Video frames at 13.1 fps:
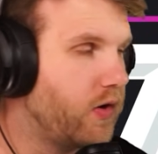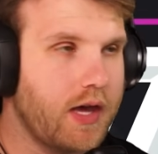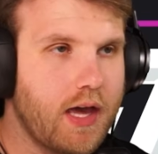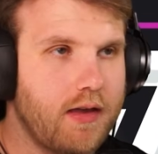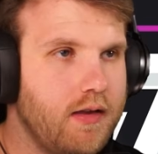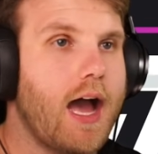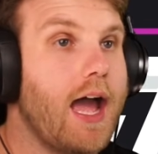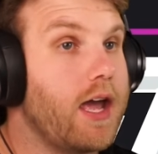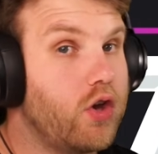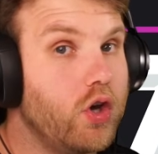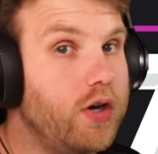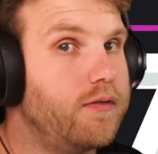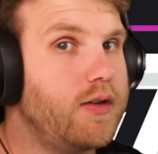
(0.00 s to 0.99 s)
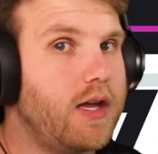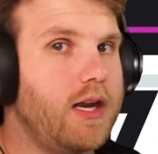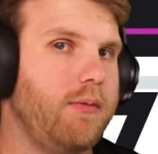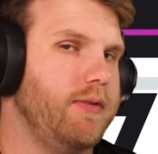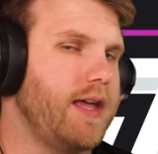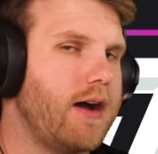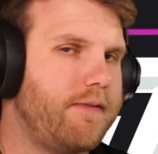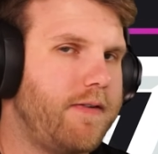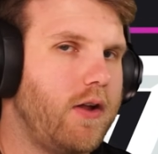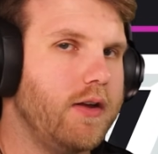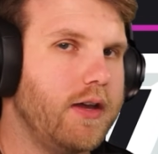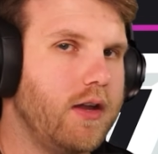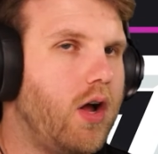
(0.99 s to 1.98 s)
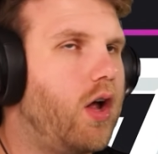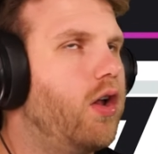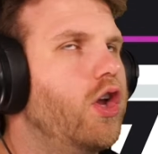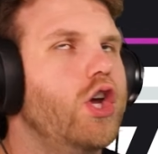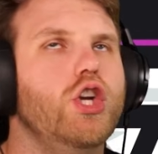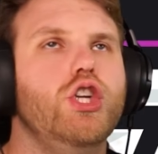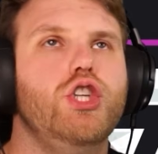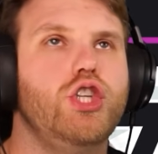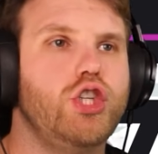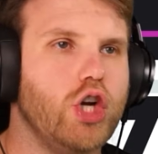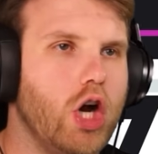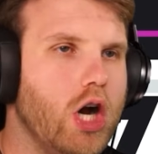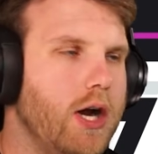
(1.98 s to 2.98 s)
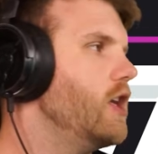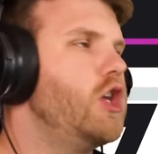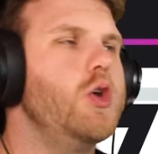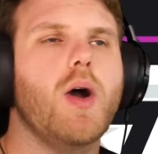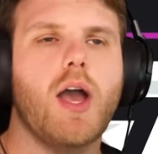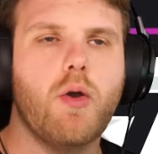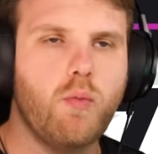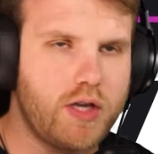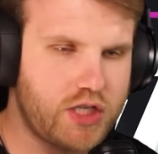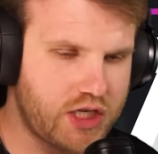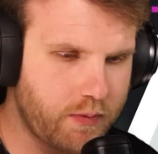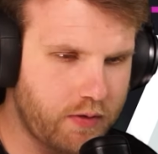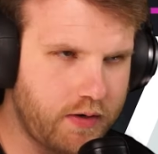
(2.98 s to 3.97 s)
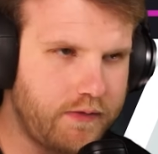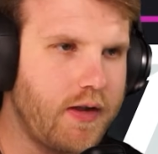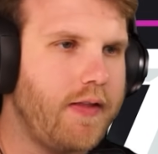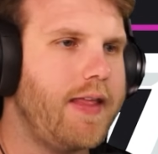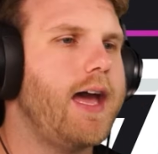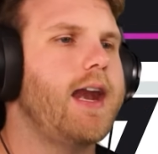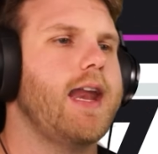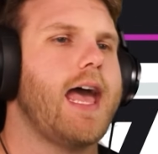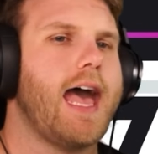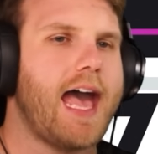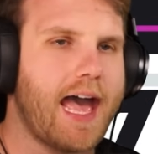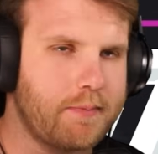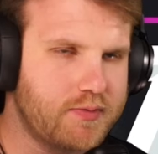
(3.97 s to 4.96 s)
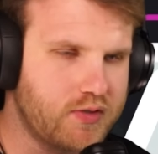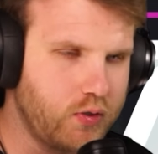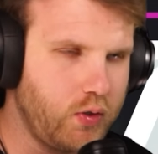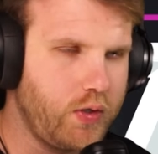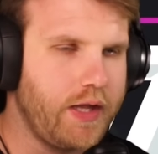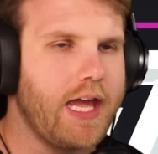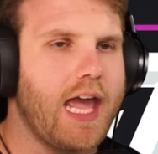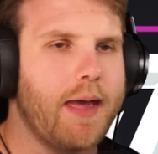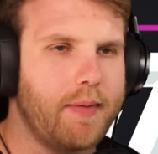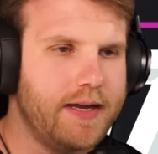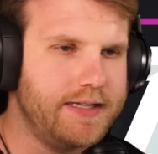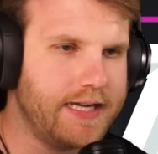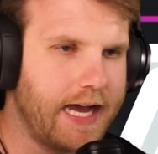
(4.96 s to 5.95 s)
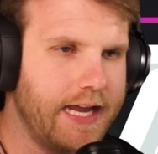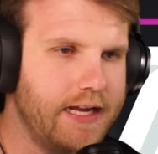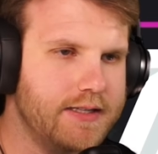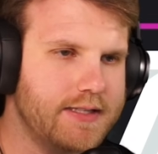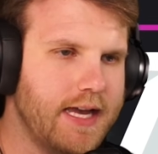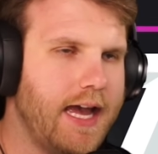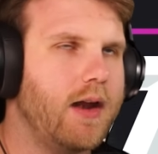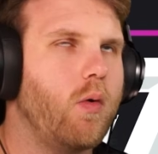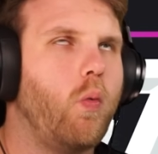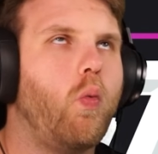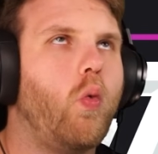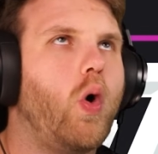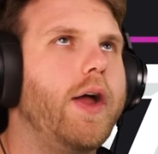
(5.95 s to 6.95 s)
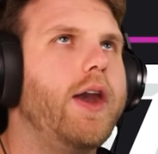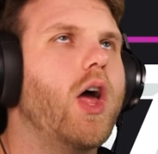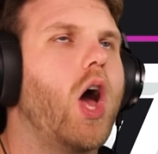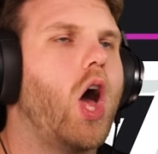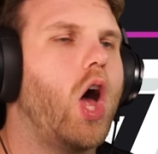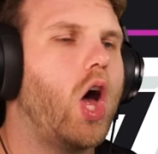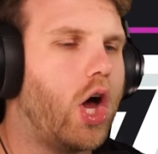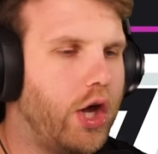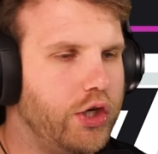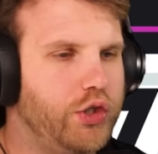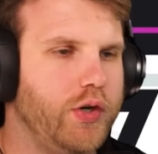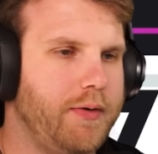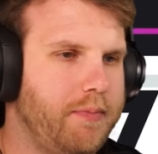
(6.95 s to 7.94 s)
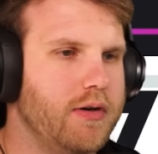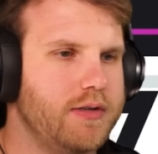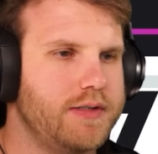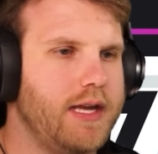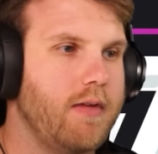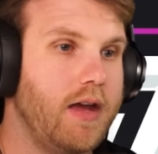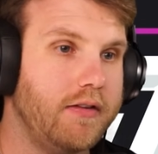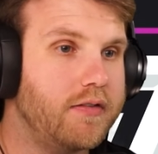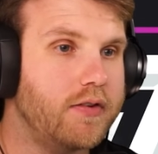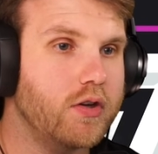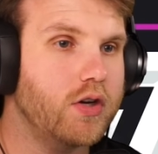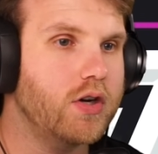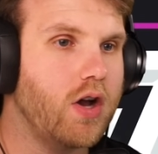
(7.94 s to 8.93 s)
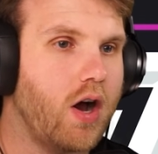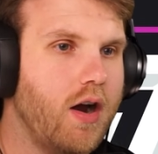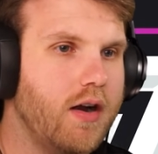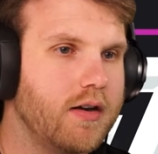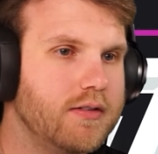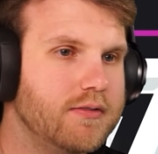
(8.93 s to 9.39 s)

Okay. I could have done it without falling at all. Sure. Do I wish I would have done that? Absolutely. Am I dying inside? 100%. Is this a good car?